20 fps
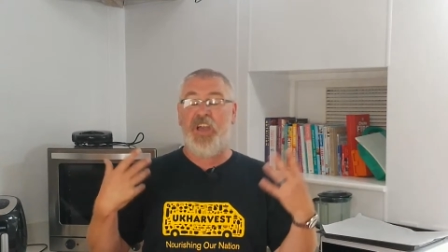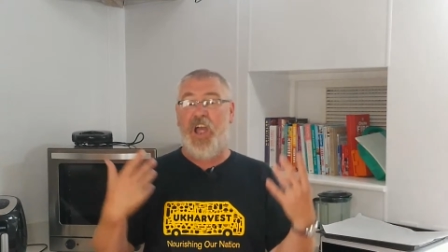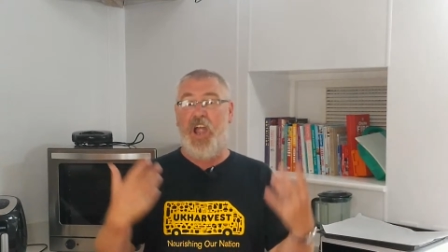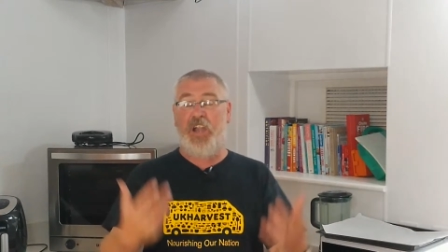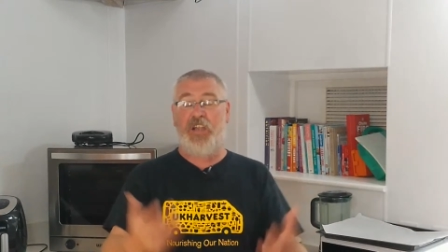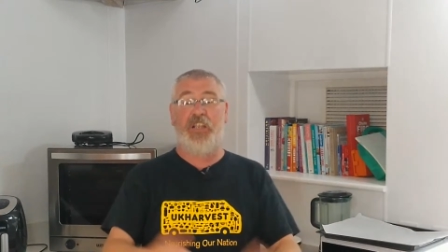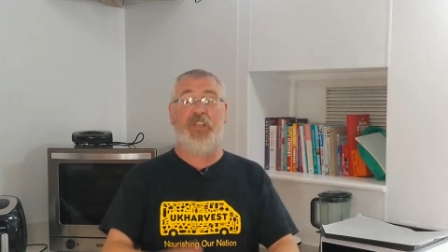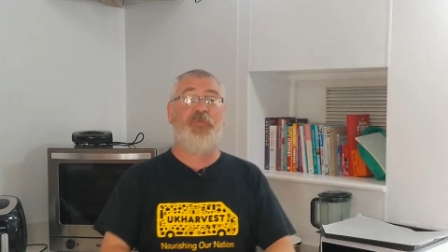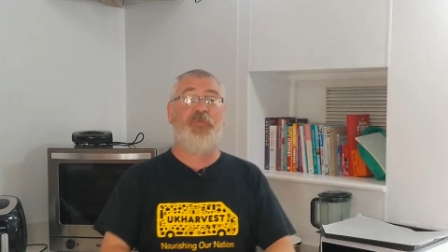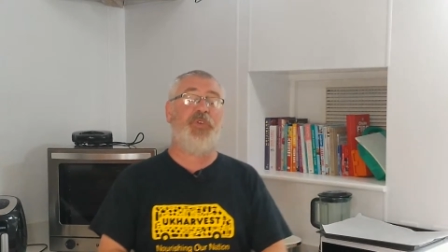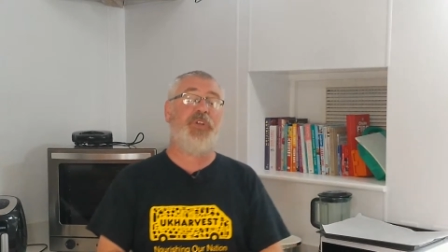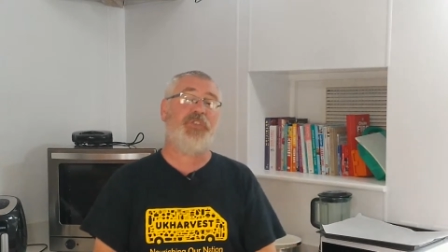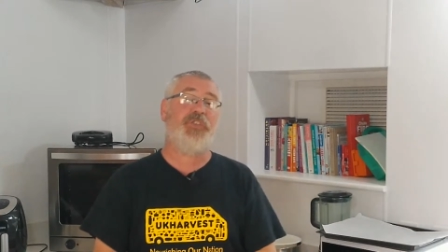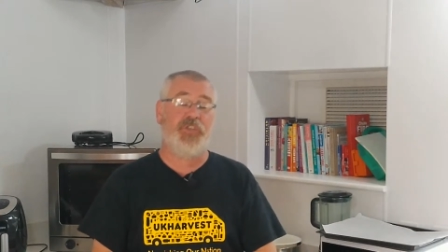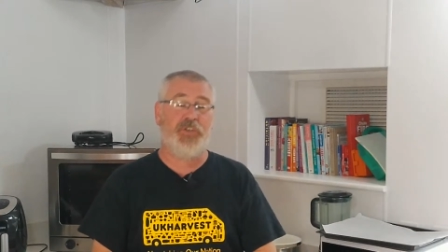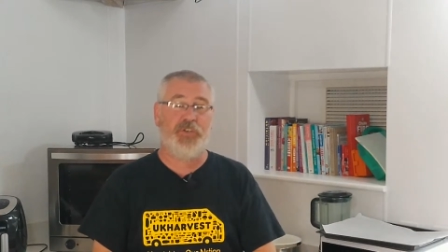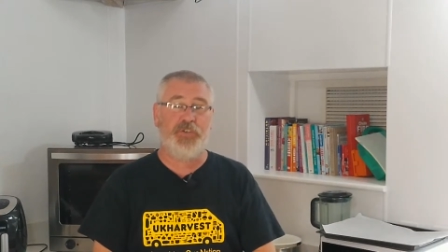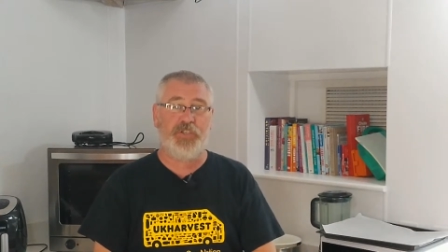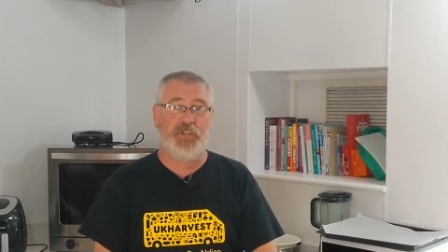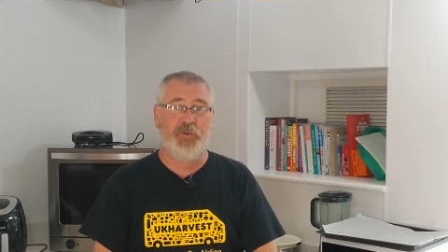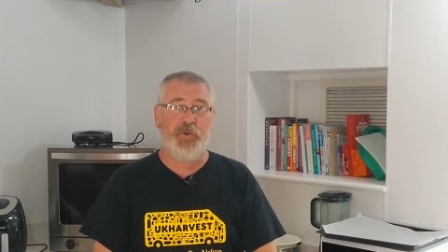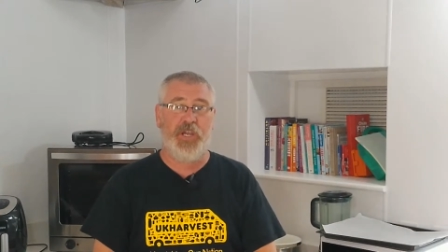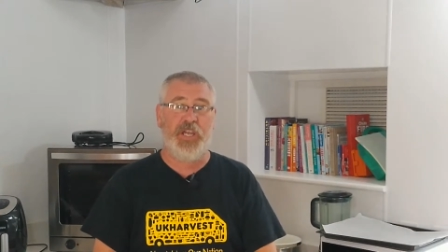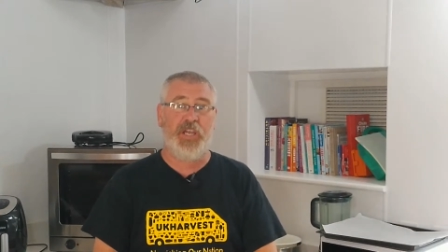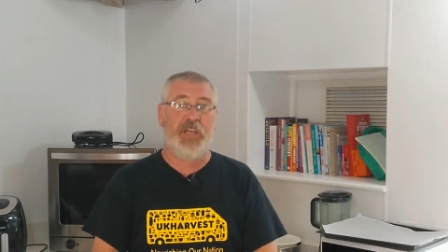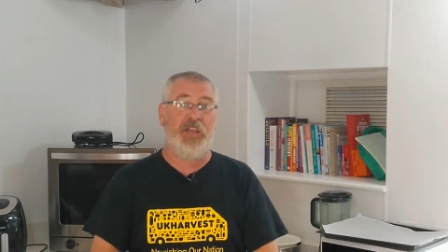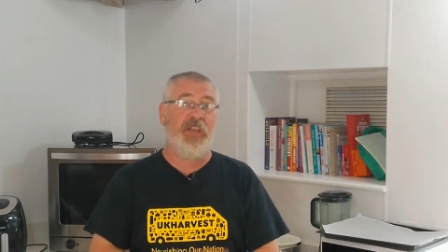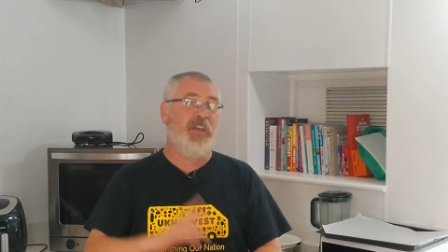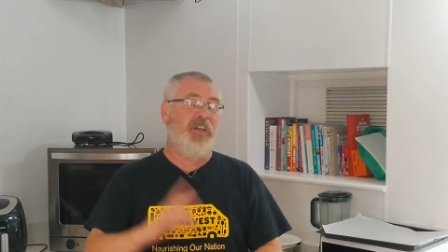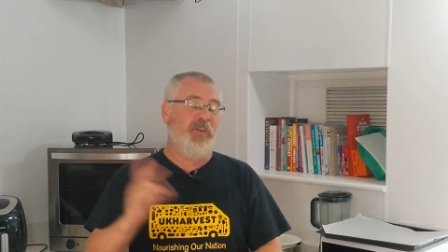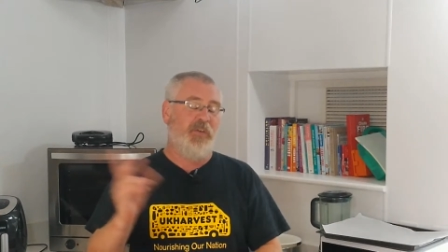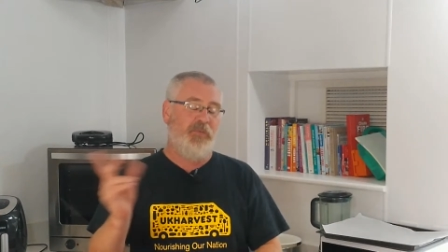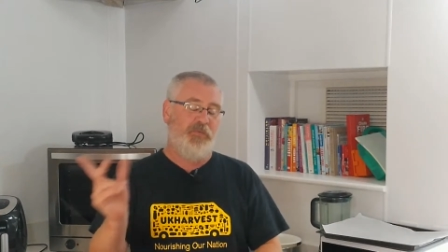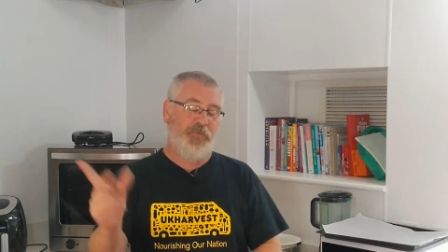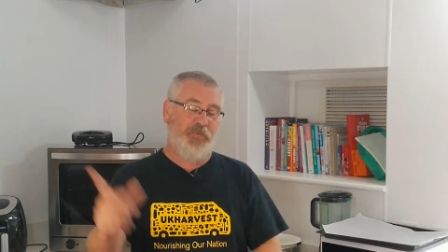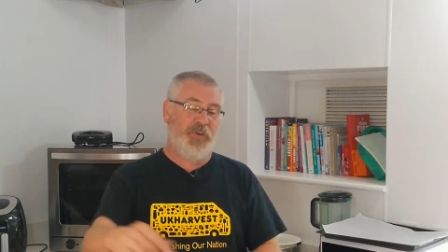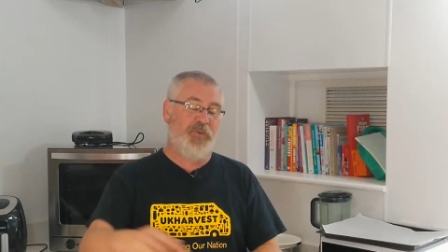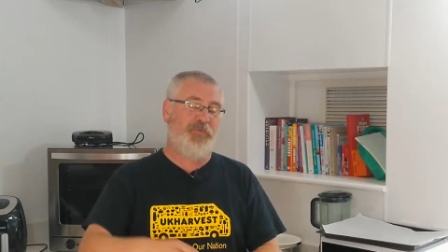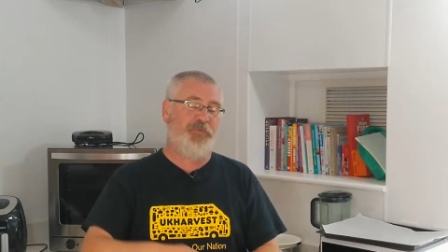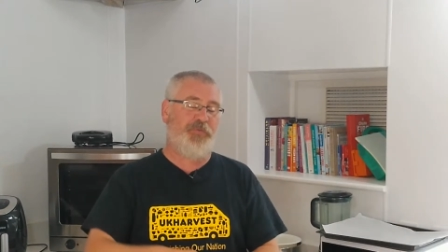And if you do it,
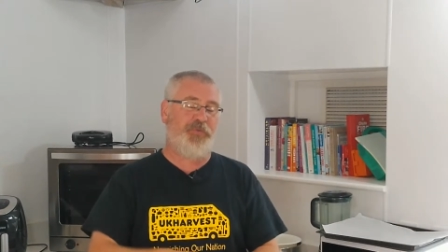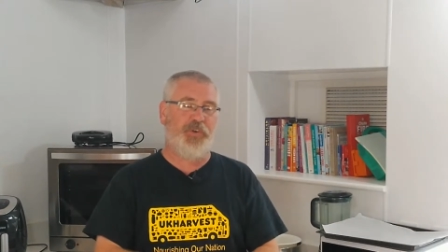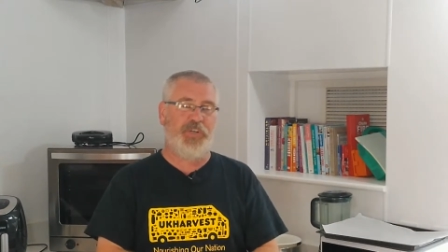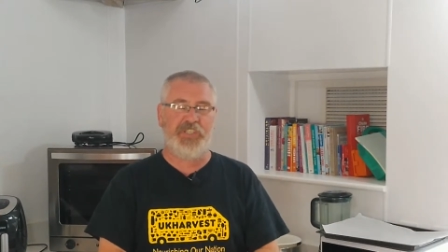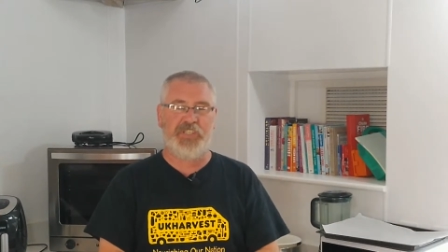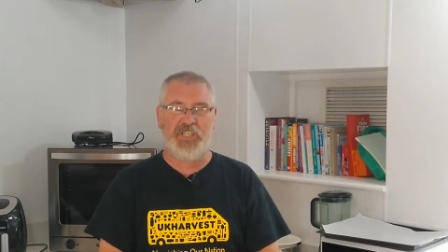feel free,